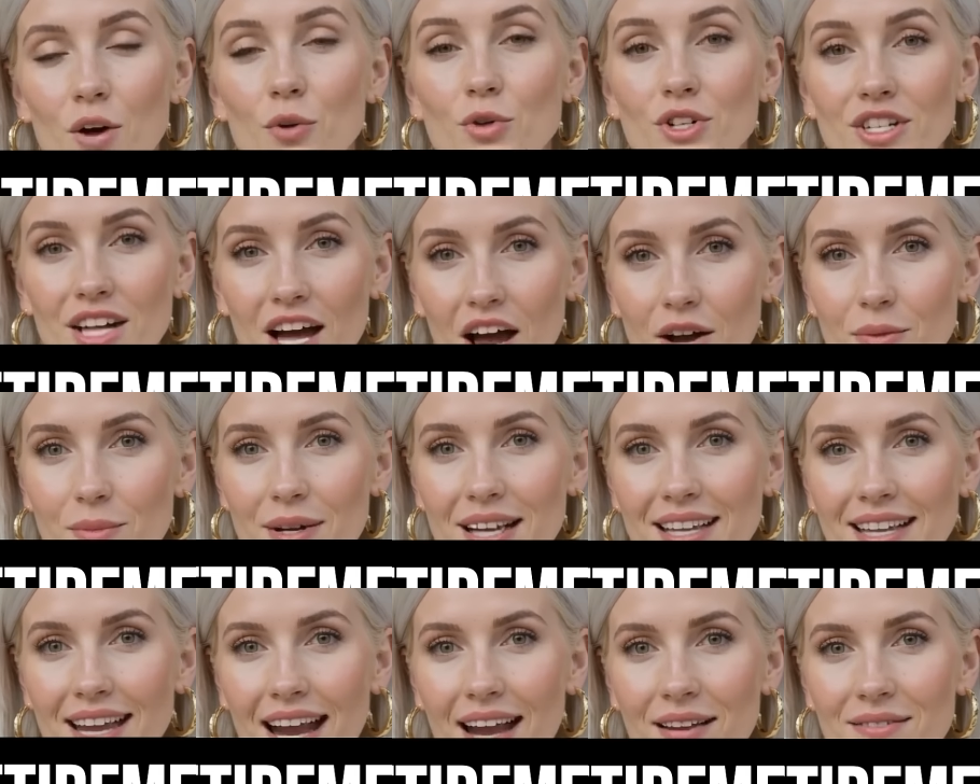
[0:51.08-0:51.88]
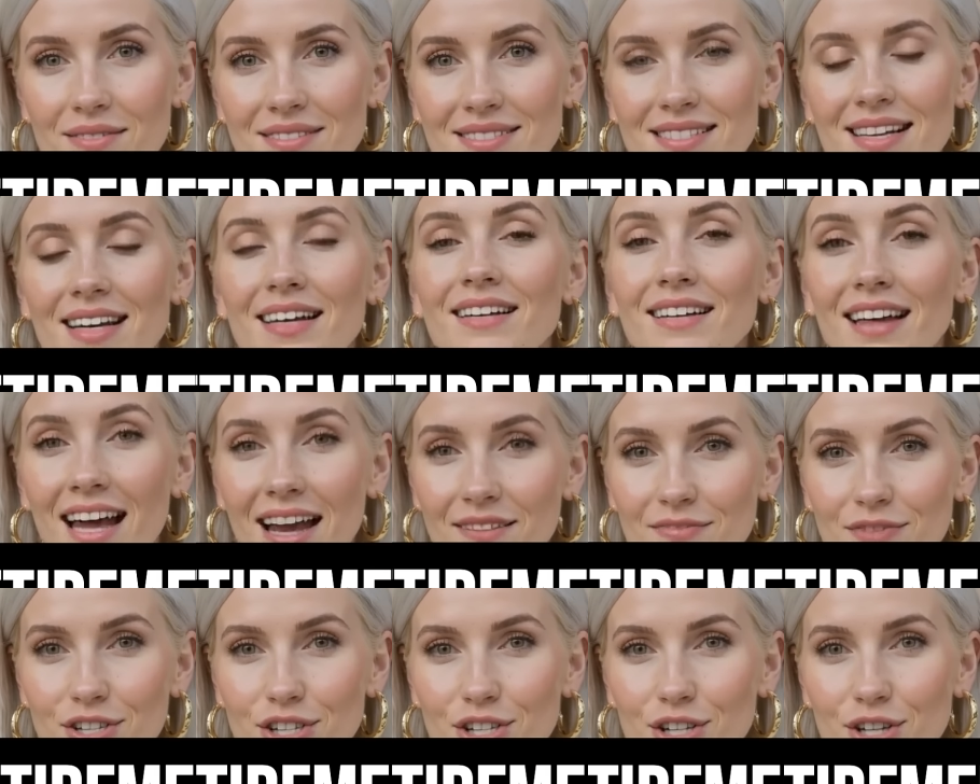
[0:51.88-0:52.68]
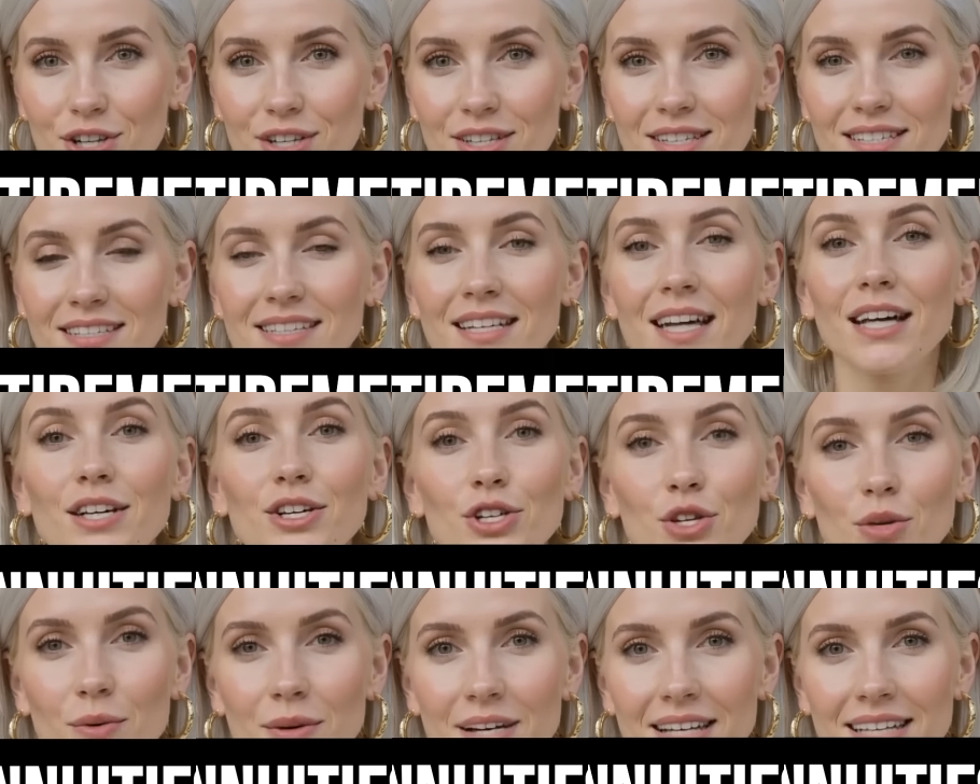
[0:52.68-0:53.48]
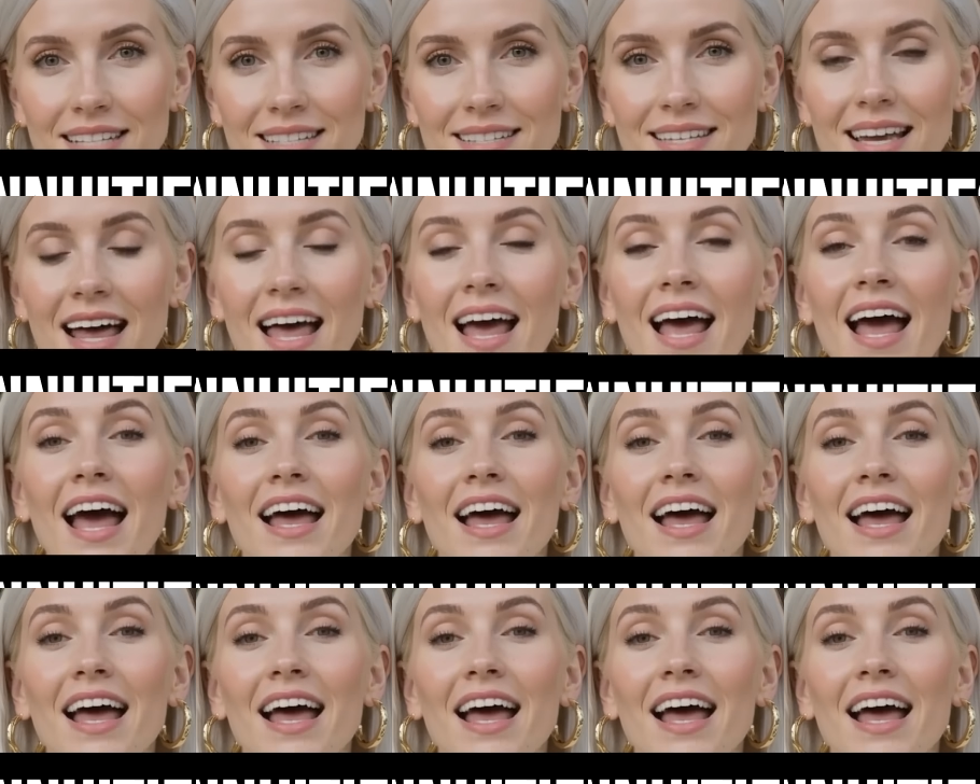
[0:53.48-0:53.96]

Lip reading: Retirement accounts, life insurance, annuities,